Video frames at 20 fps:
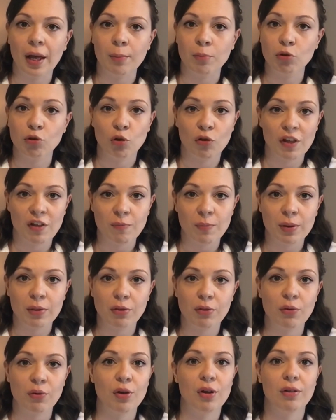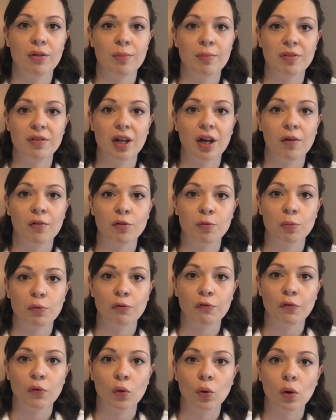I'm sure they've been through it themselves
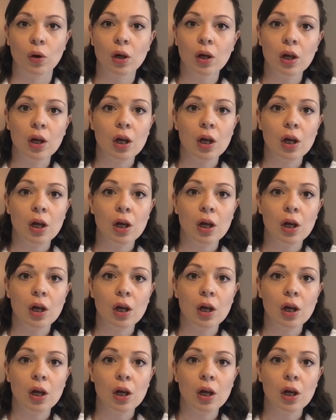before.